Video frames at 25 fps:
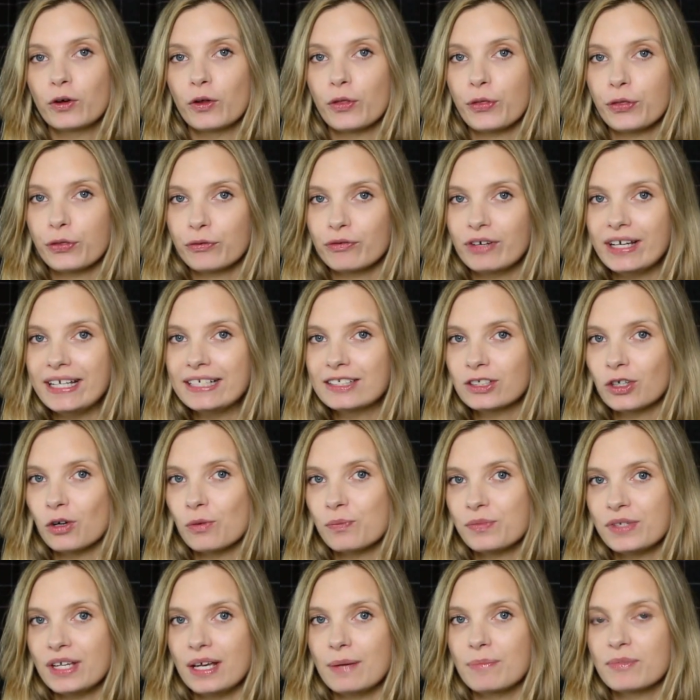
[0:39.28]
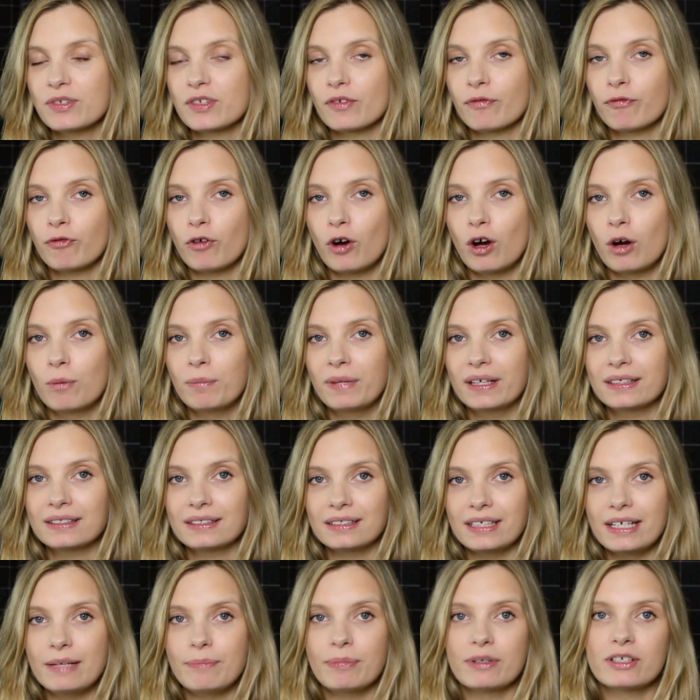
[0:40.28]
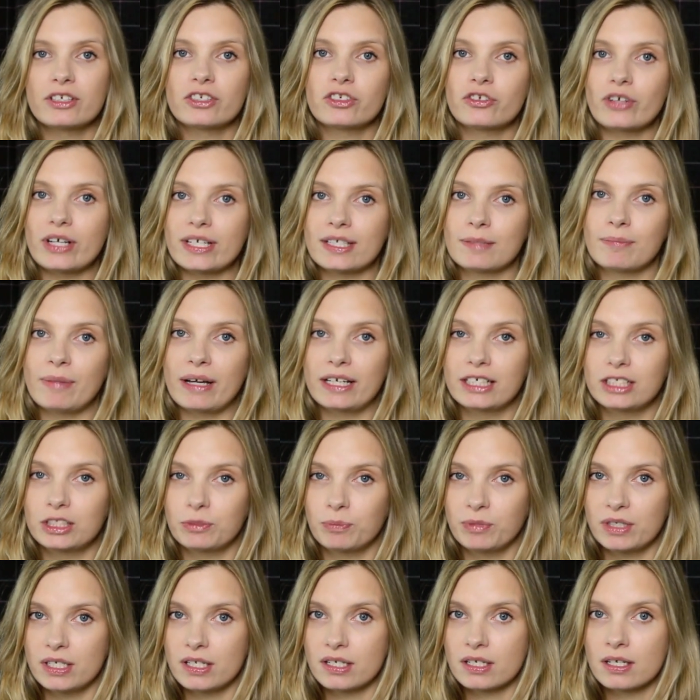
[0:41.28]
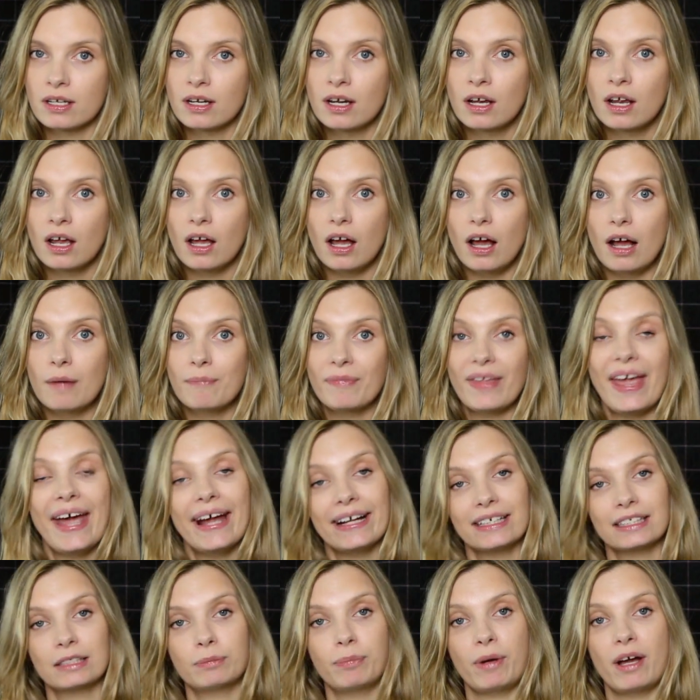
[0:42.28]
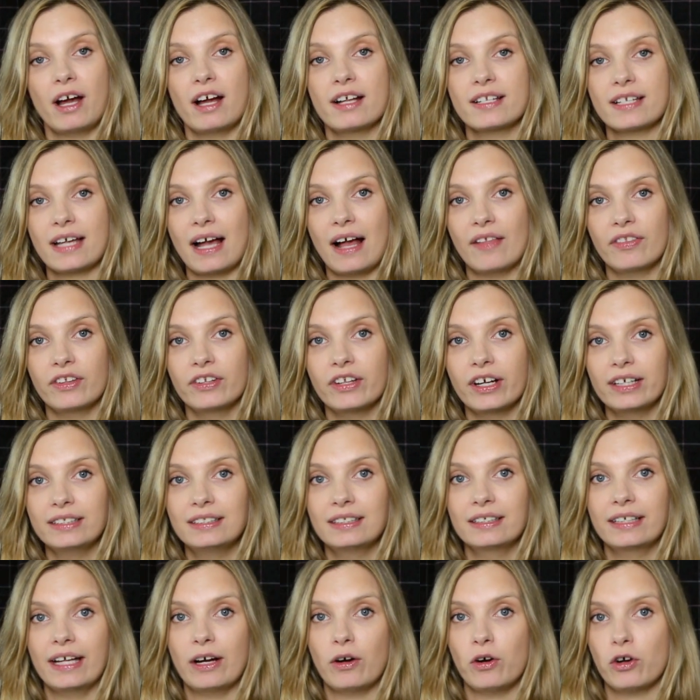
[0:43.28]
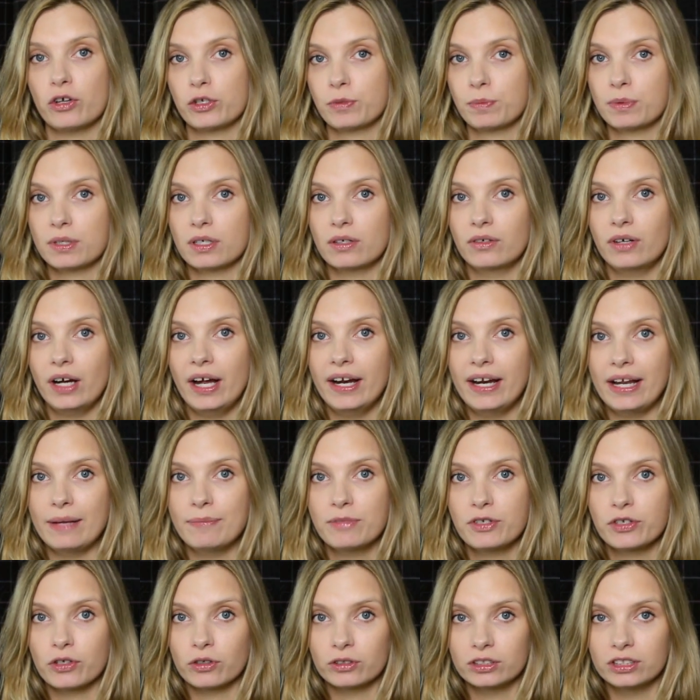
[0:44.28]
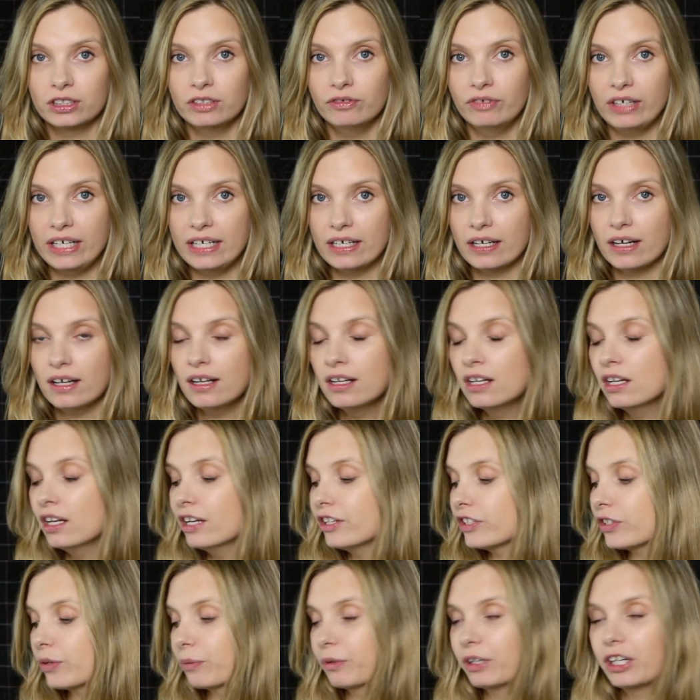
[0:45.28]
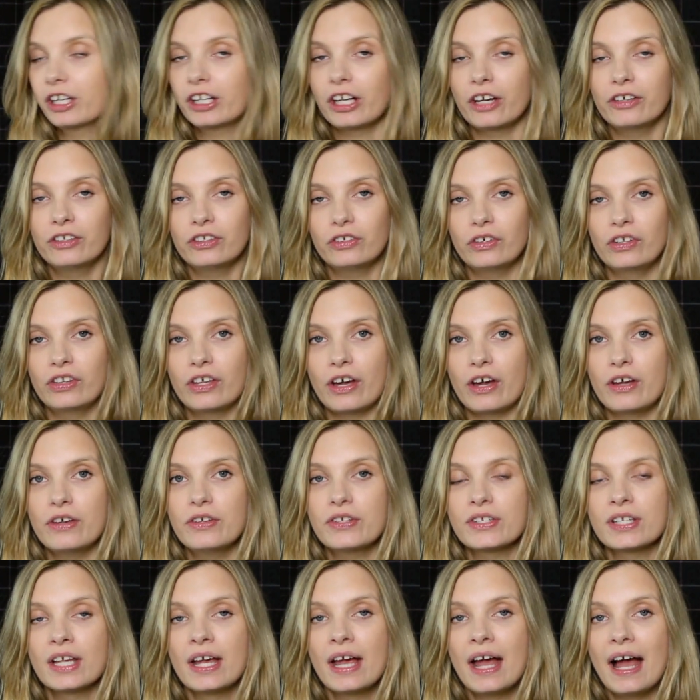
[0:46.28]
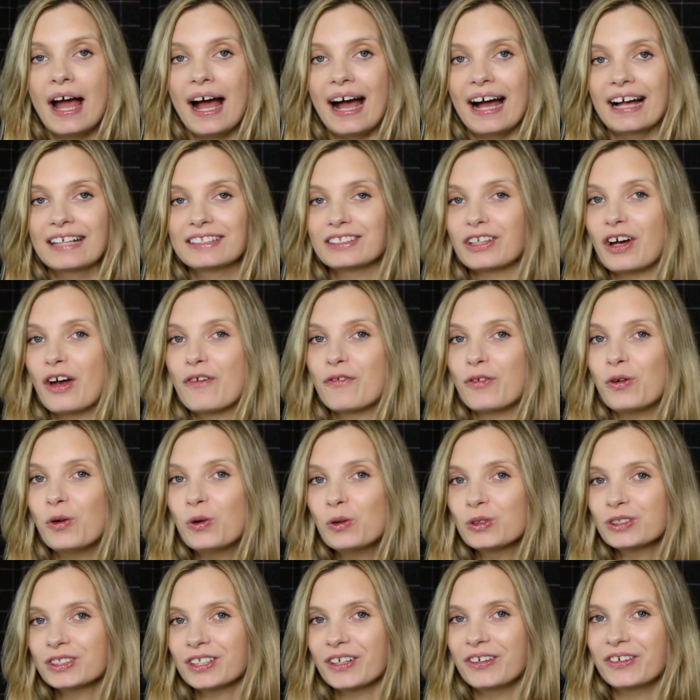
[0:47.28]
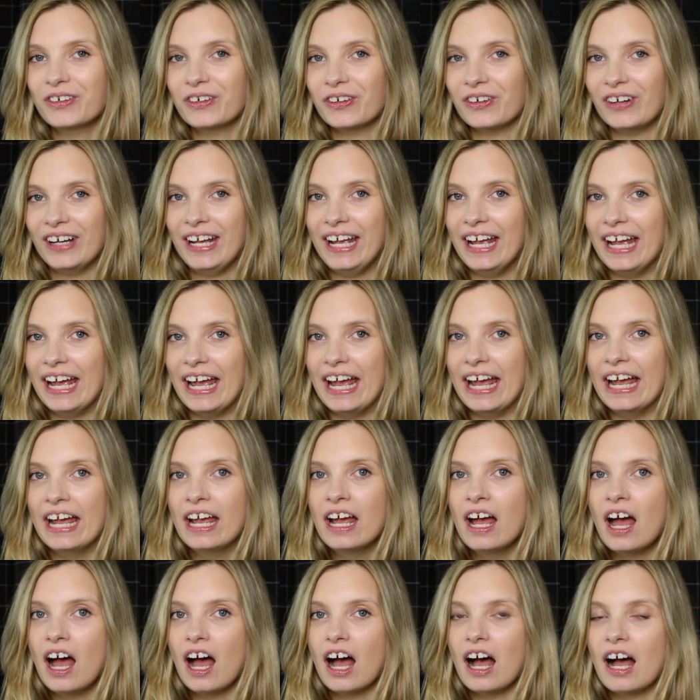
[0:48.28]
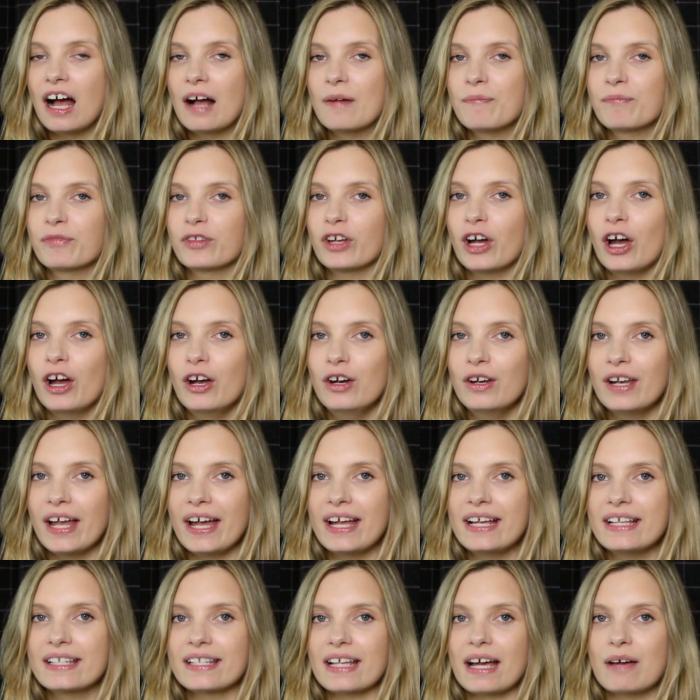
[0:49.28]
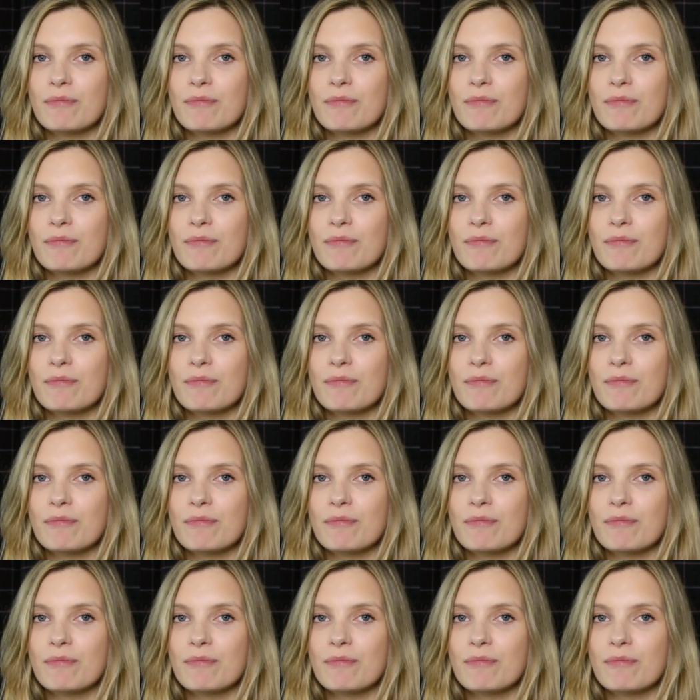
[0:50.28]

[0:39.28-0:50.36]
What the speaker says: got three top tips from a sleep and stress management expert at the Nightingale Hospital. Her name's Dr. Narina, so I'm going to go through those. And I've also got here Olay's